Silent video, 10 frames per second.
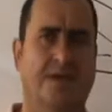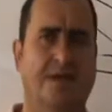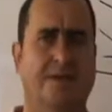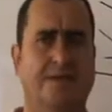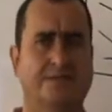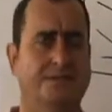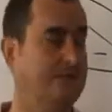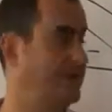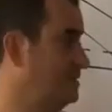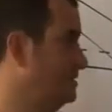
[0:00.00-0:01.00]
And
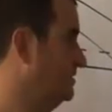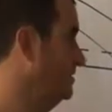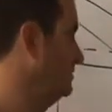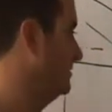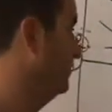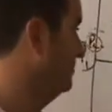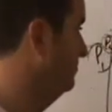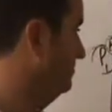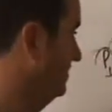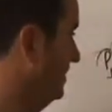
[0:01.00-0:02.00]
so that
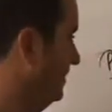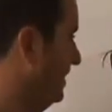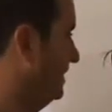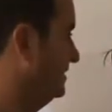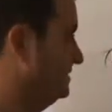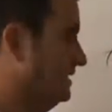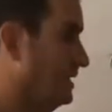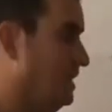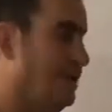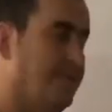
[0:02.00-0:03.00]
will lower AD.